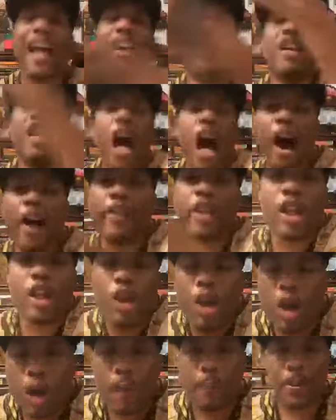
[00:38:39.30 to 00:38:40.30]
love the
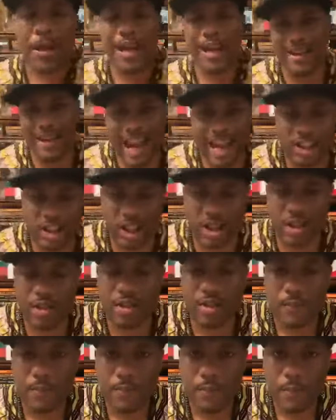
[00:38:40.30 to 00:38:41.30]
European nations.
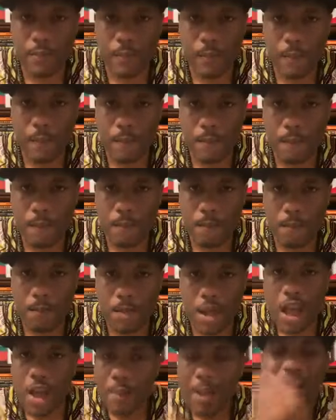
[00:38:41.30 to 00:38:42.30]

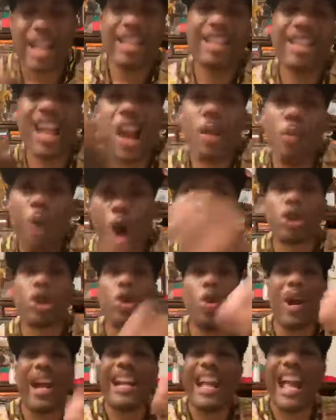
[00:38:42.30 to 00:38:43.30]
Because they want
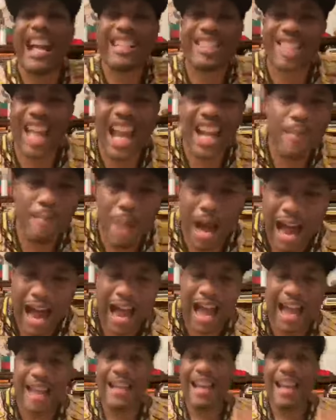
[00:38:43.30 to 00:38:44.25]
you in that state of mind,